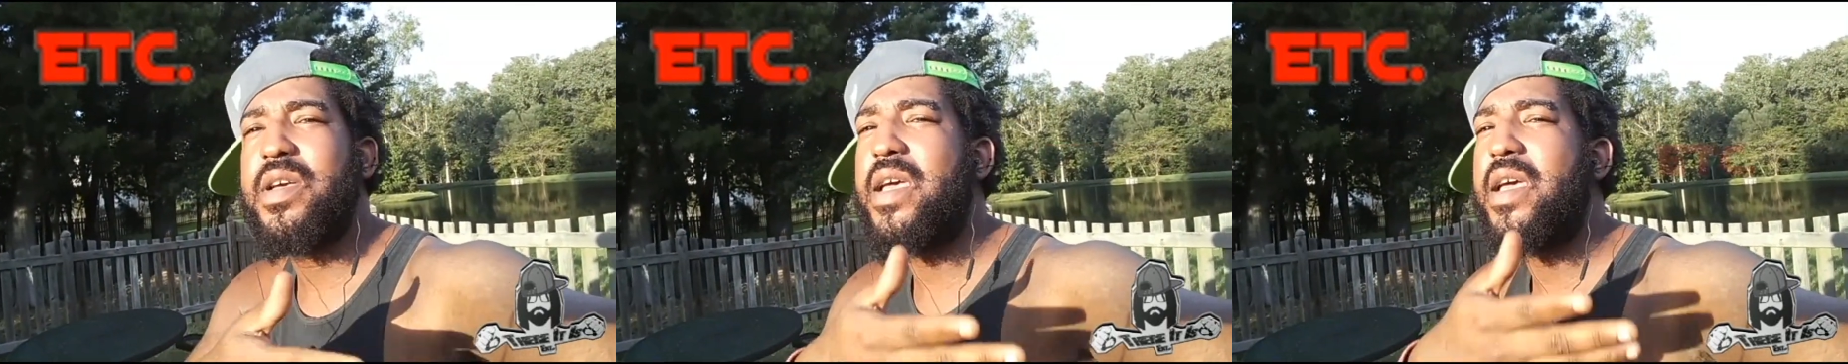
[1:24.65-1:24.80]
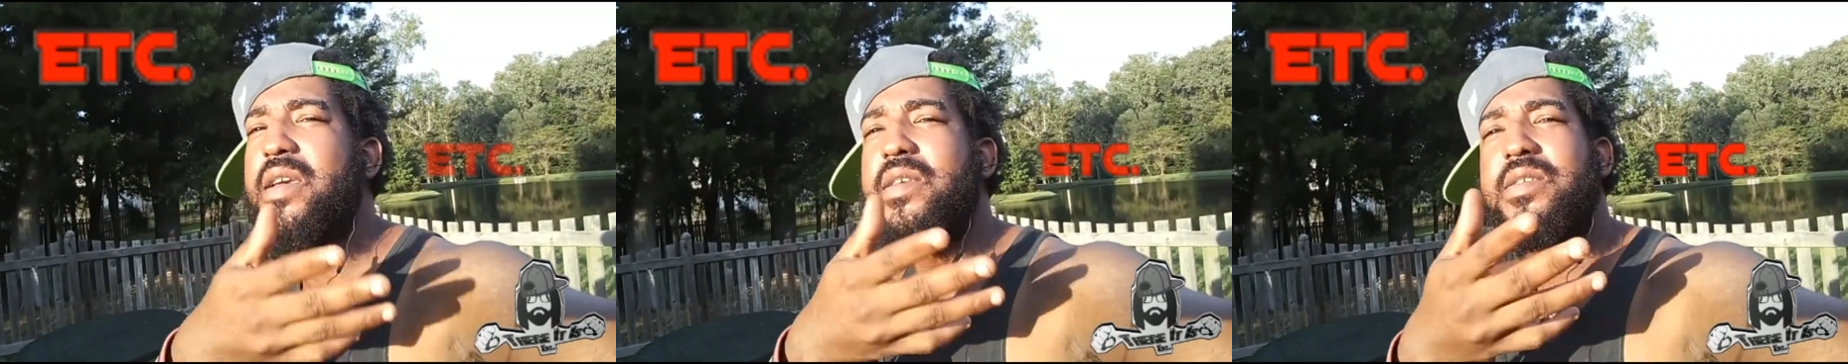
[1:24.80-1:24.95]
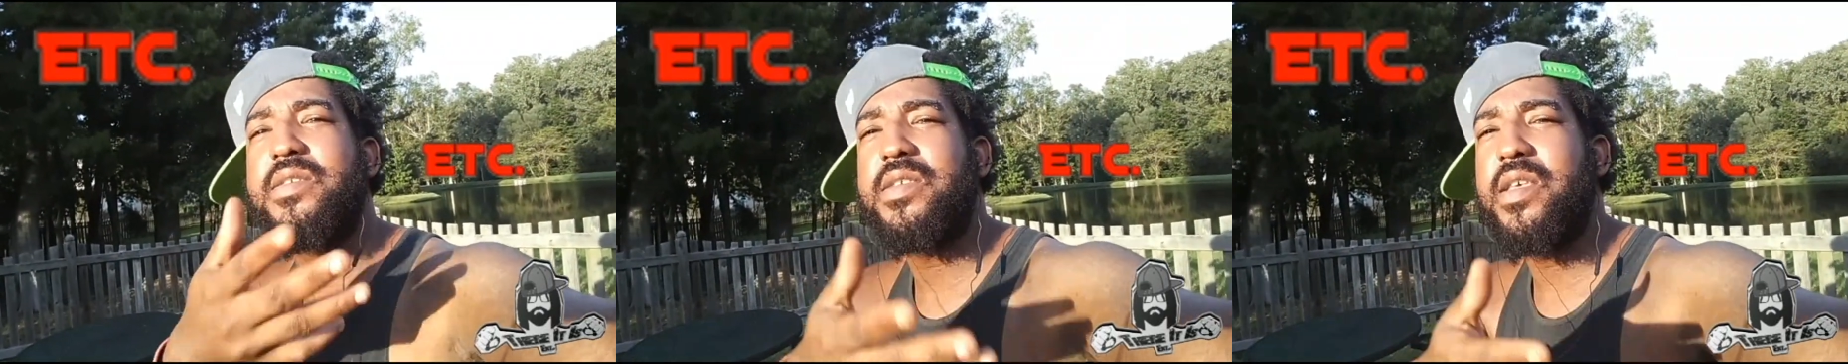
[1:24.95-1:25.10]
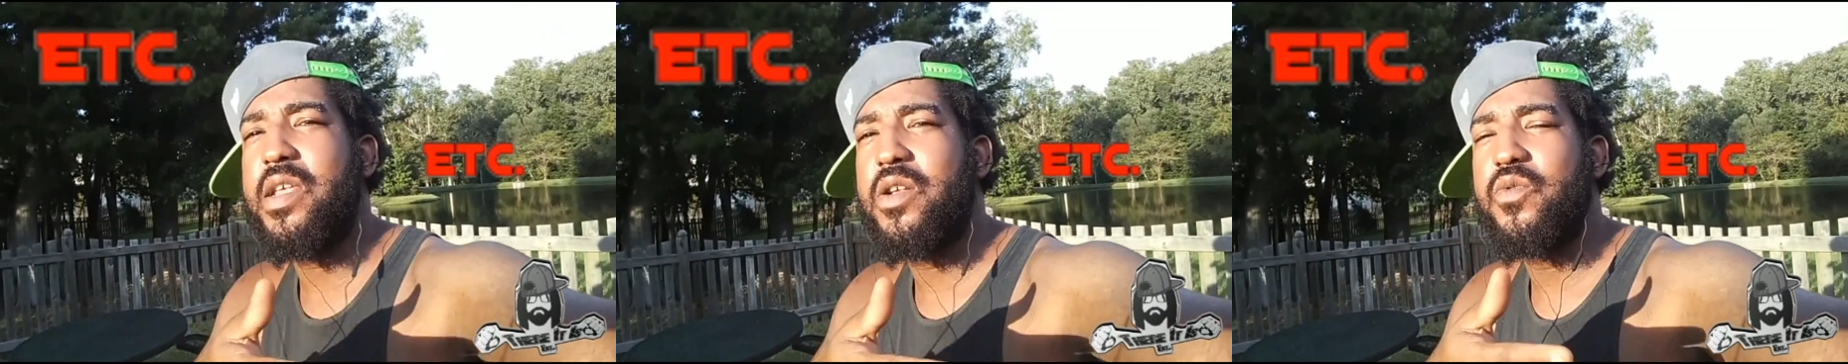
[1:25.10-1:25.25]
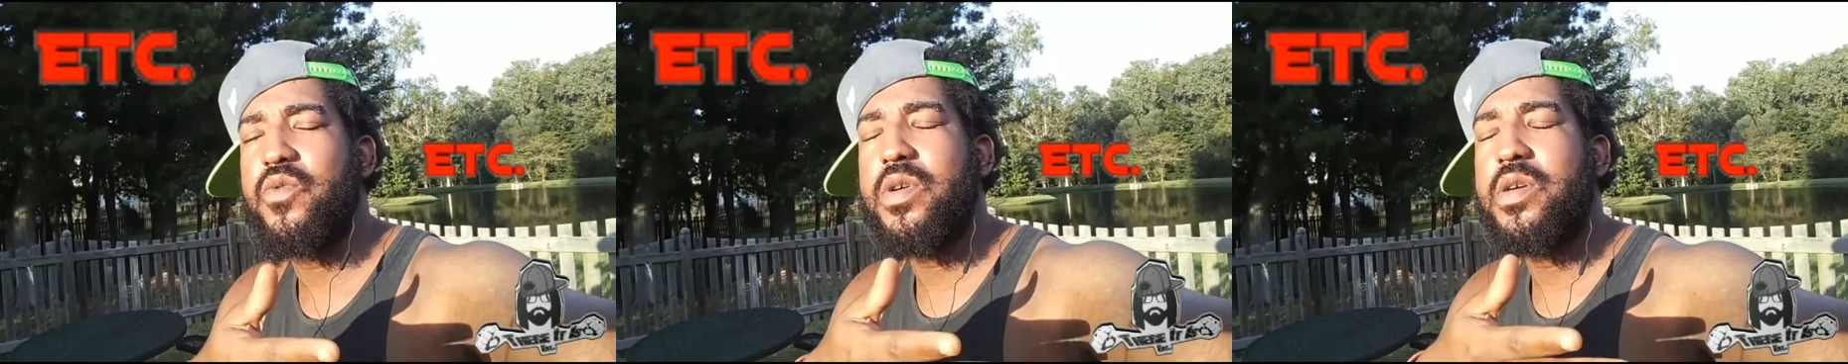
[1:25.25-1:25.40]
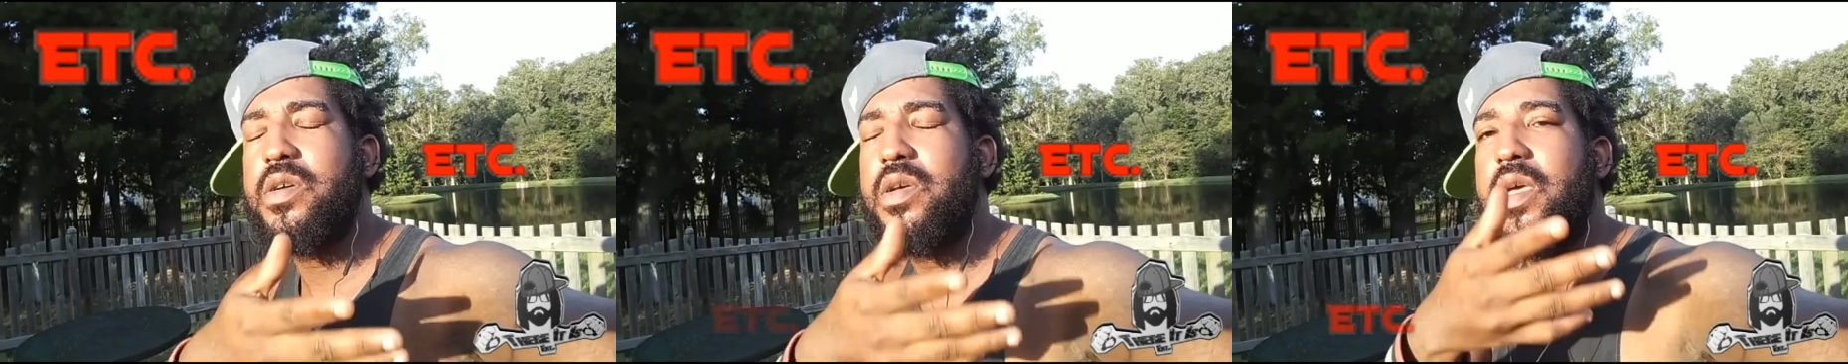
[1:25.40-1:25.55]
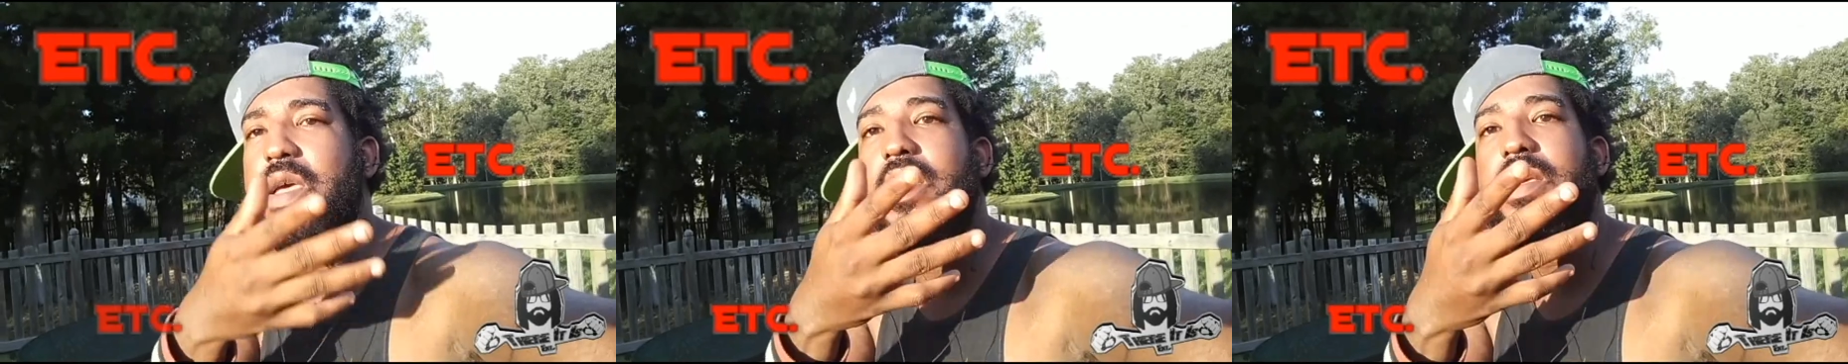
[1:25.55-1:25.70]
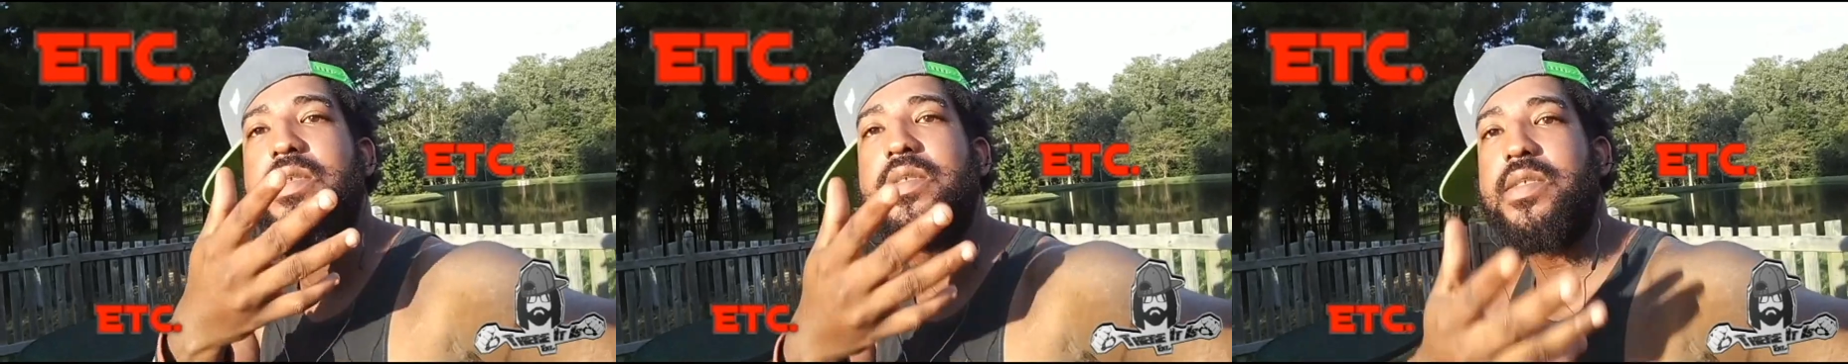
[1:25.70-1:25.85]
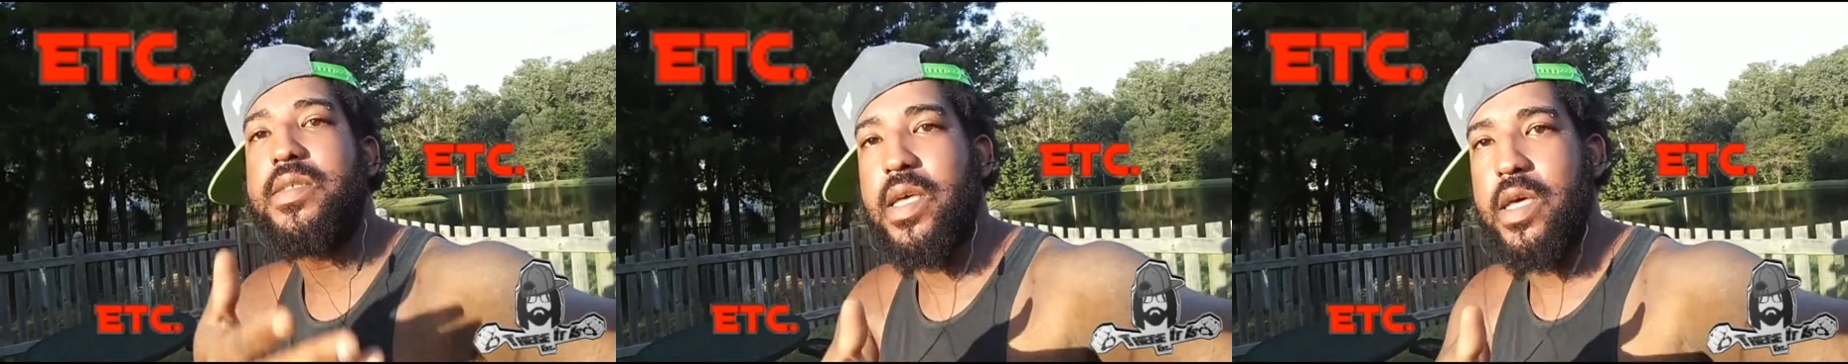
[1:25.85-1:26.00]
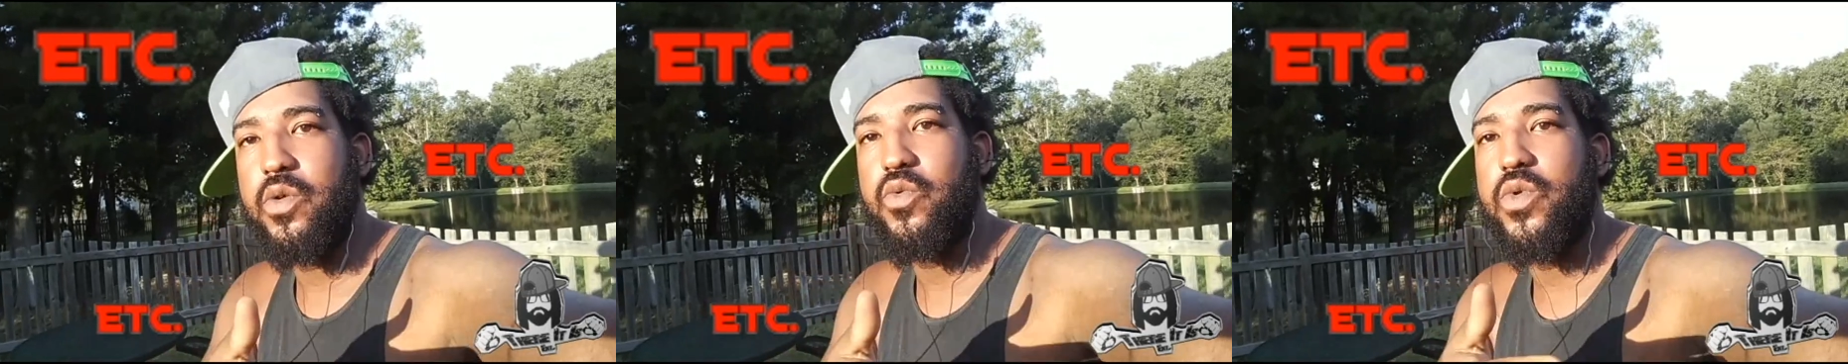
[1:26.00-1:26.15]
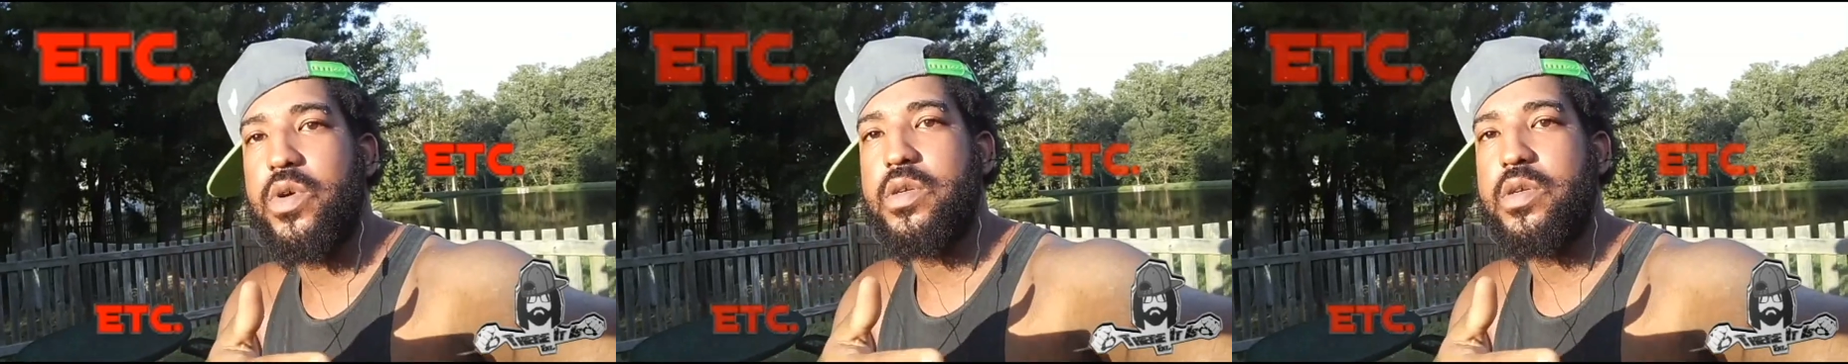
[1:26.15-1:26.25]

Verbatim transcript: etc., etc